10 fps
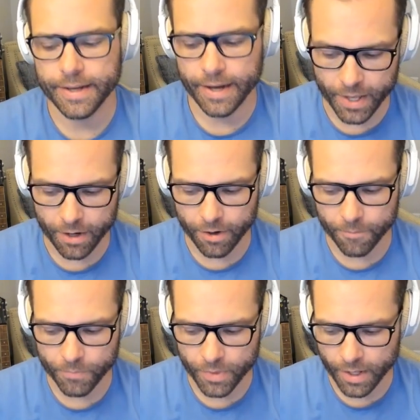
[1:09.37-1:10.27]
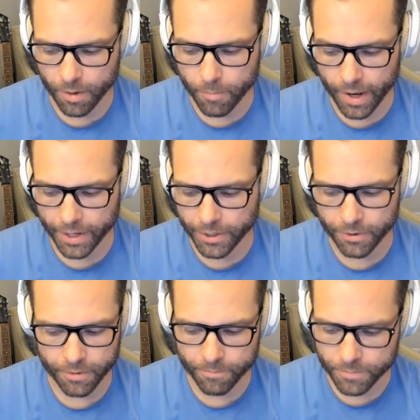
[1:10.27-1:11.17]
that are buying
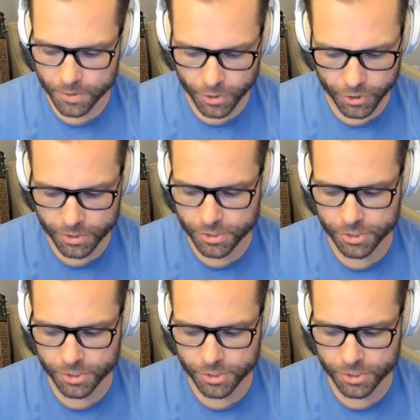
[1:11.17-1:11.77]
your goods,